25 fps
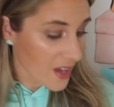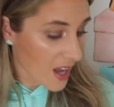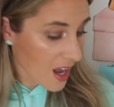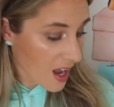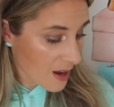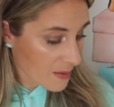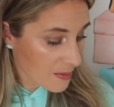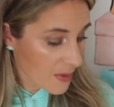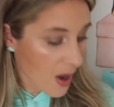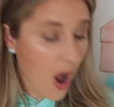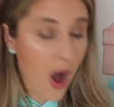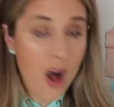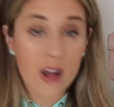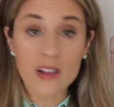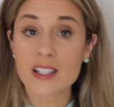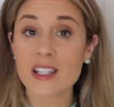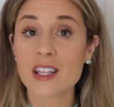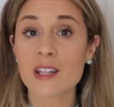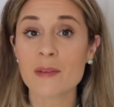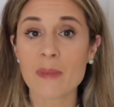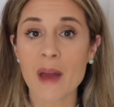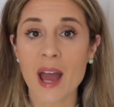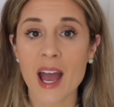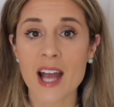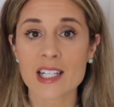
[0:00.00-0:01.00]
Um, all of
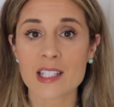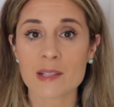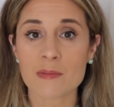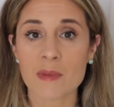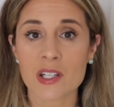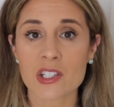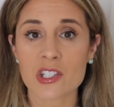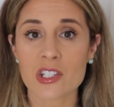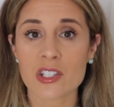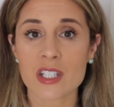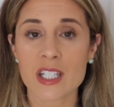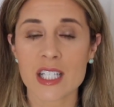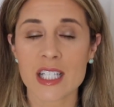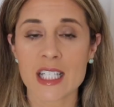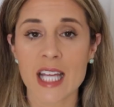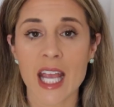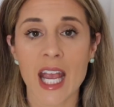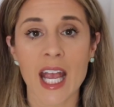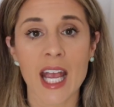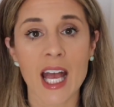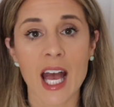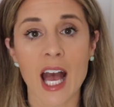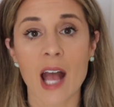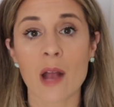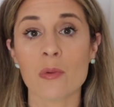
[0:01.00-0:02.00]
the bags mentioned
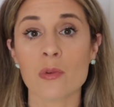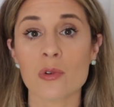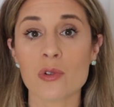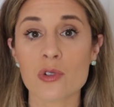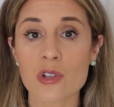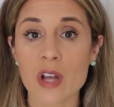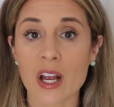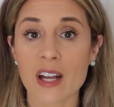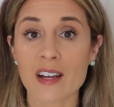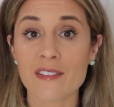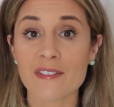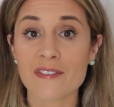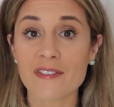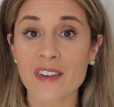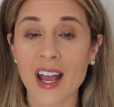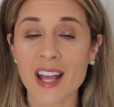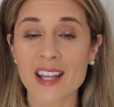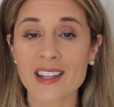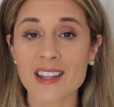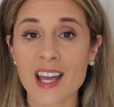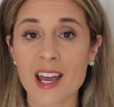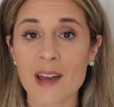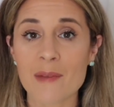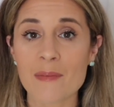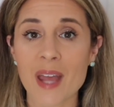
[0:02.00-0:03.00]
today, I will try to
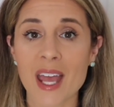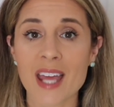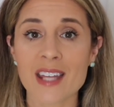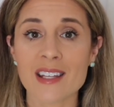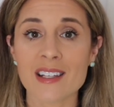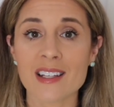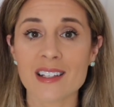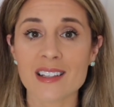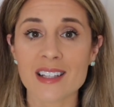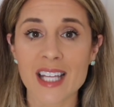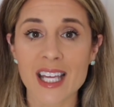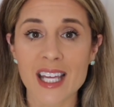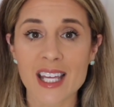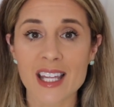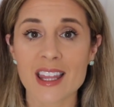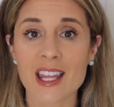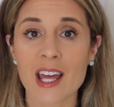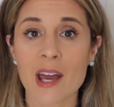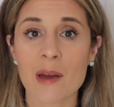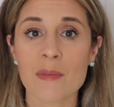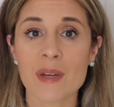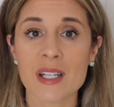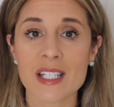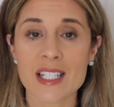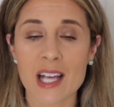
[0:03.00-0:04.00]
find them and link
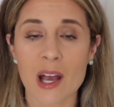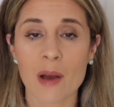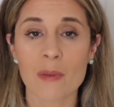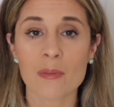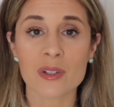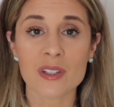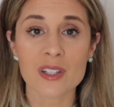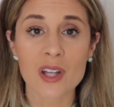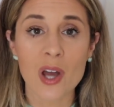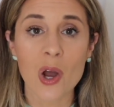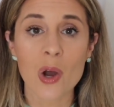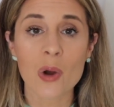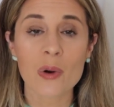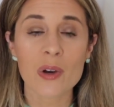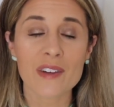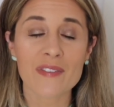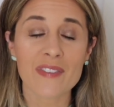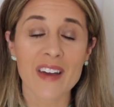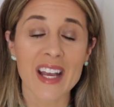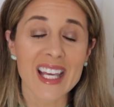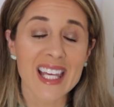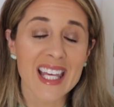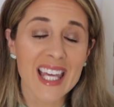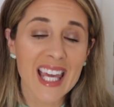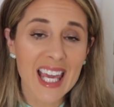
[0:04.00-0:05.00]
them down below. If
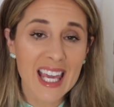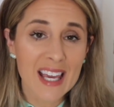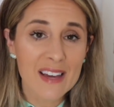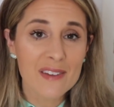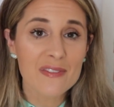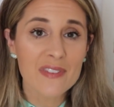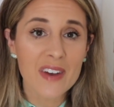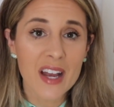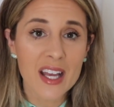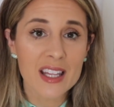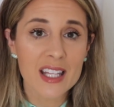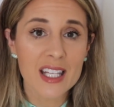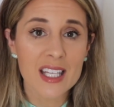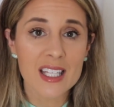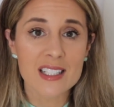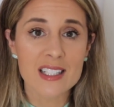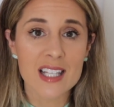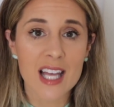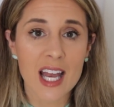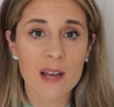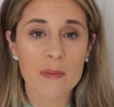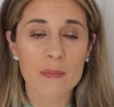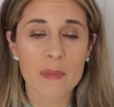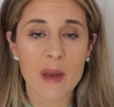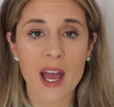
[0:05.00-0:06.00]
I can't find the
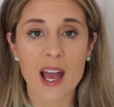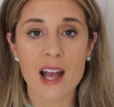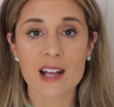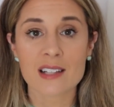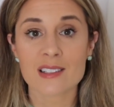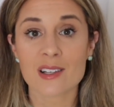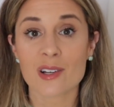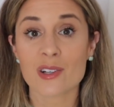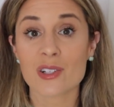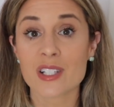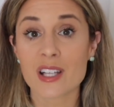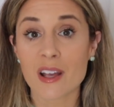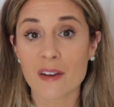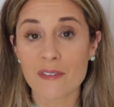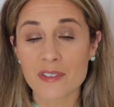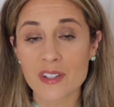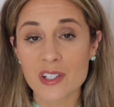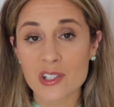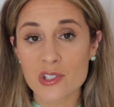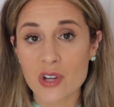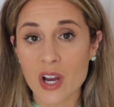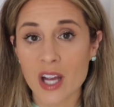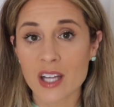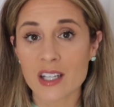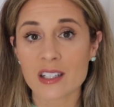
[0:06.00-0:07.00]
exact bags, I'll
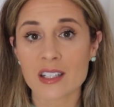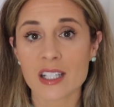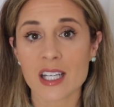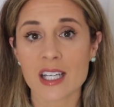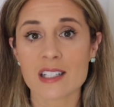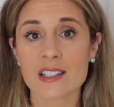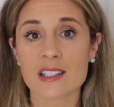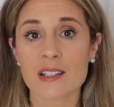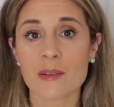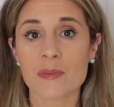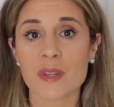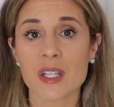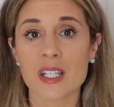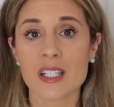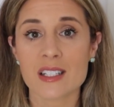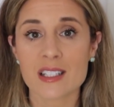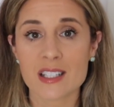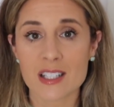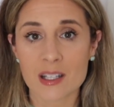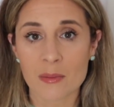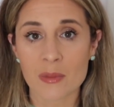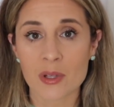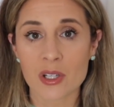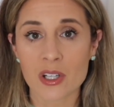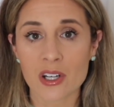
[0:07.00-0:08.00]
definitely try to link something
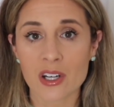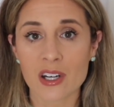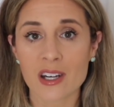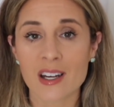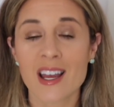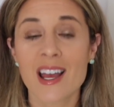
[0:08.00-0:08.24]
similar.